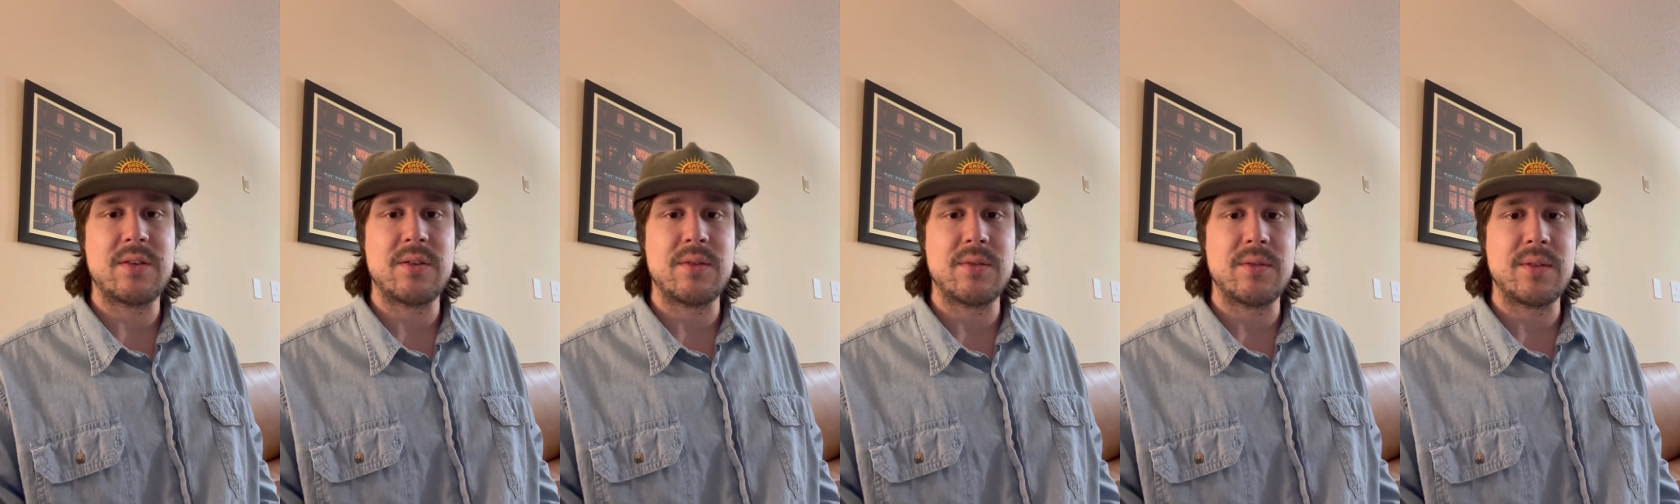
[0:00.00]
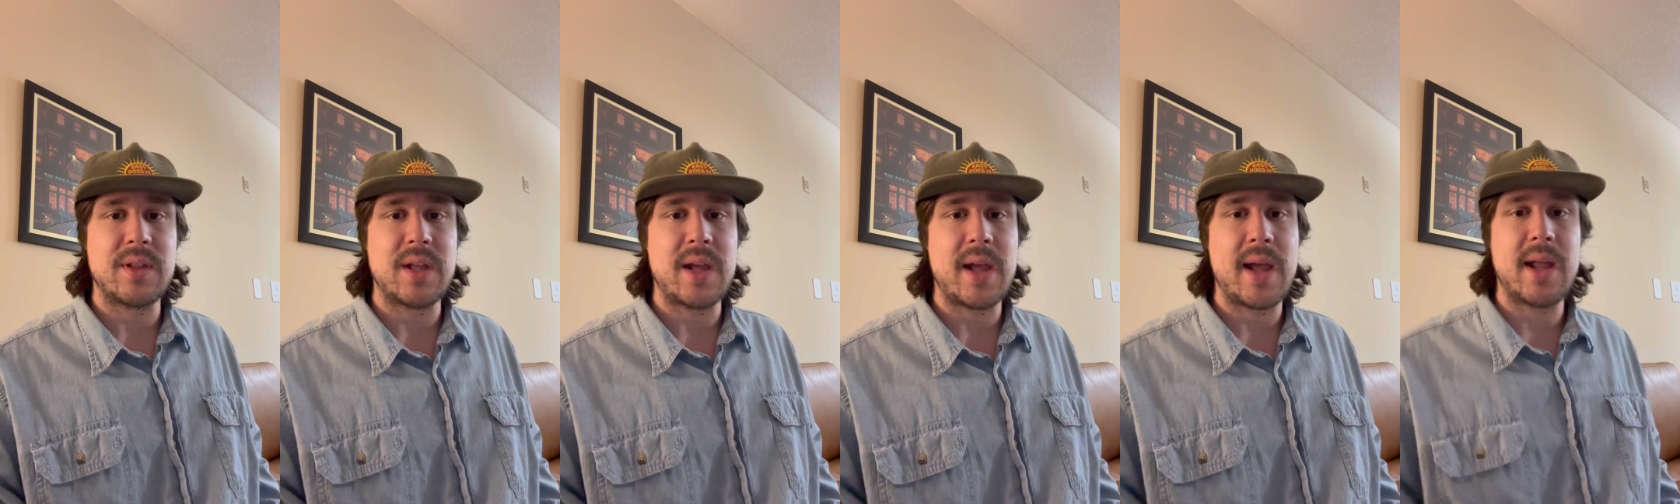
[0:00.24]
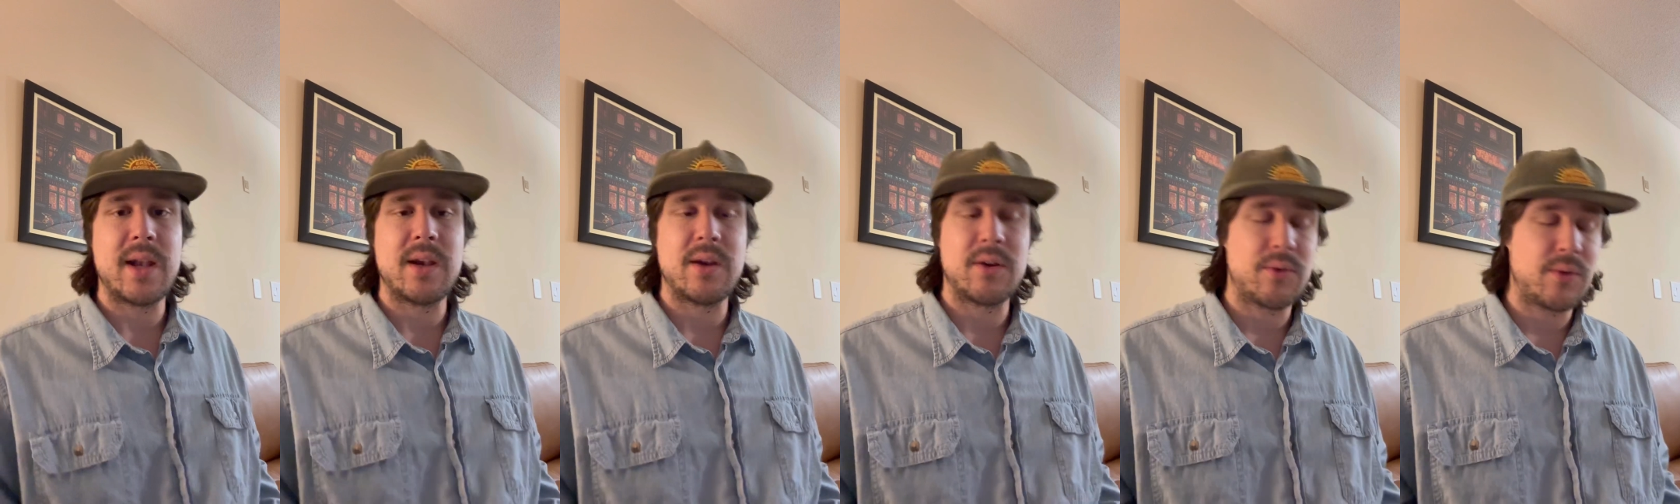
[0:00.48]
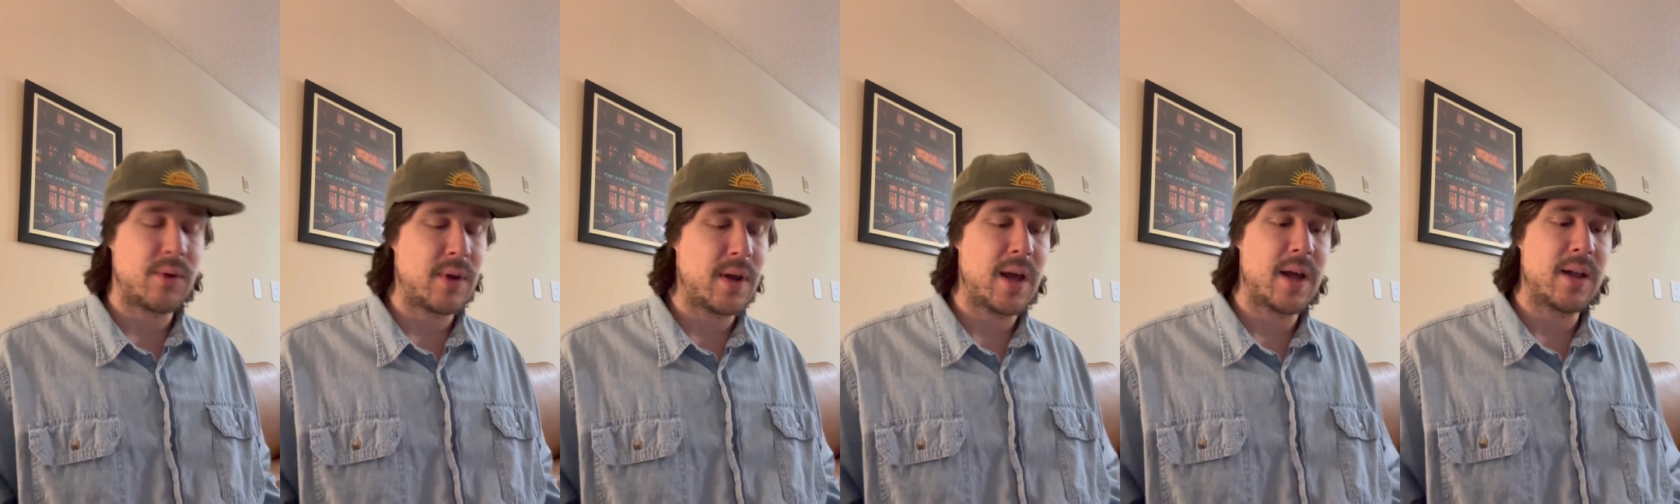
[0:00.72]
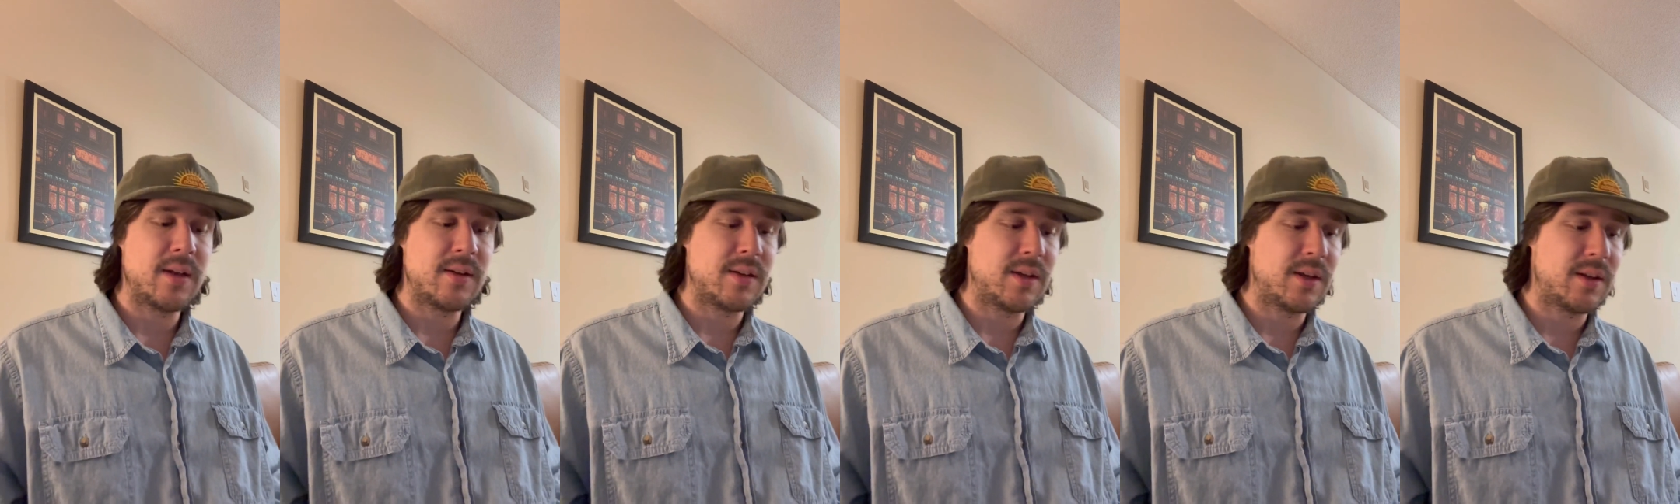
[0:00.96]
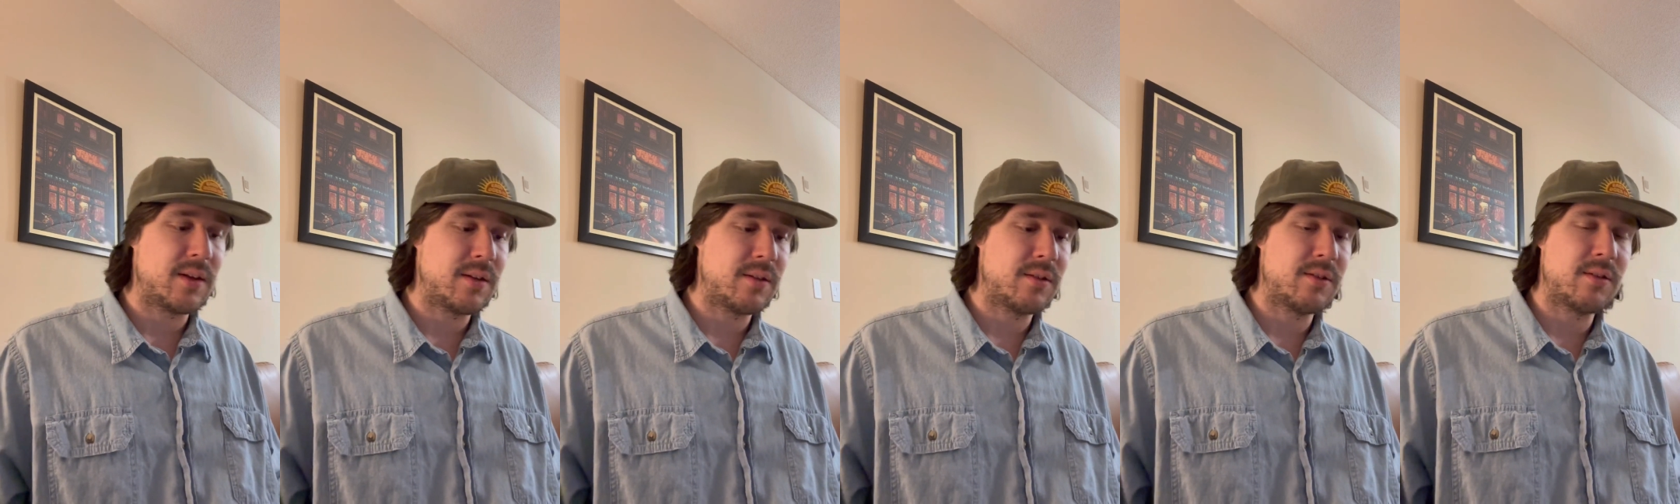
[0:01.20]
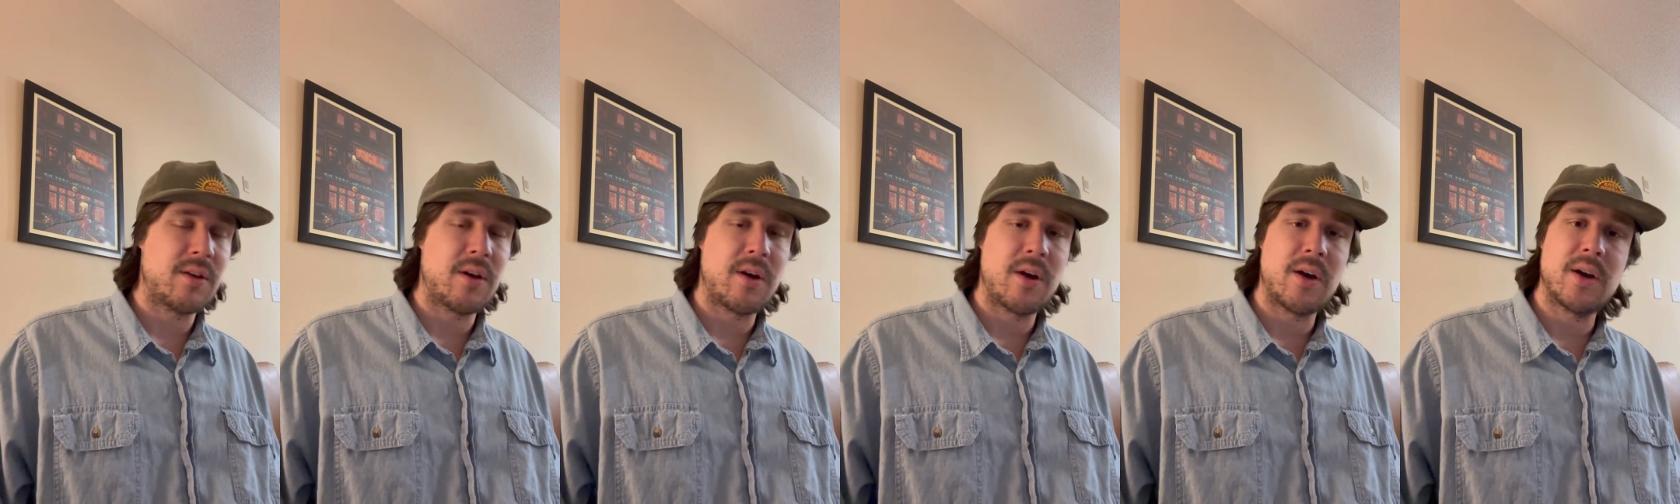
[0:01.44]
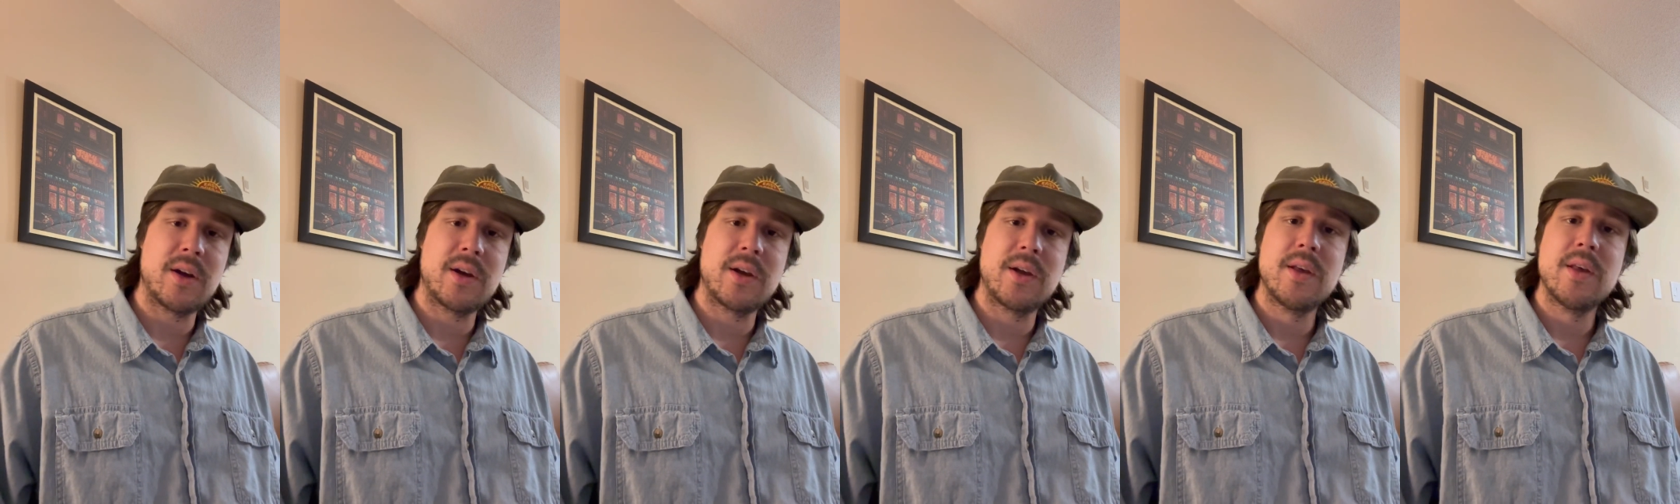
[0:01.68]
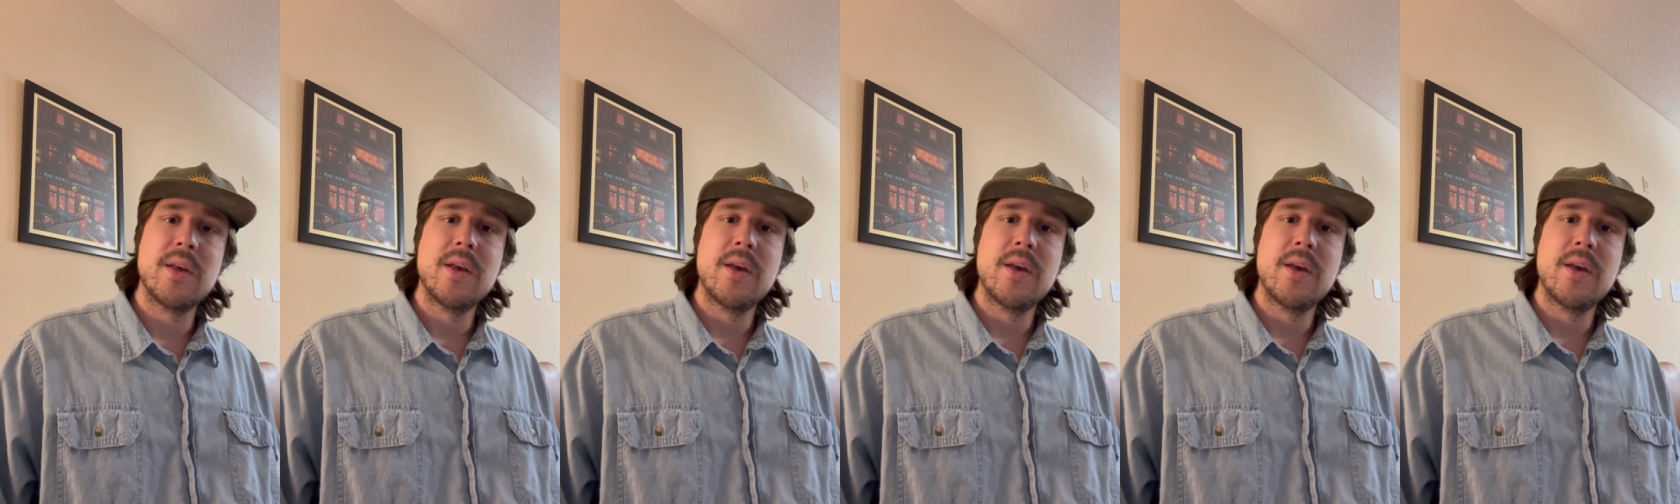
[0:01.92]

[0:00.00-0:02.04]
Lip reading: to the Anacreontic Song,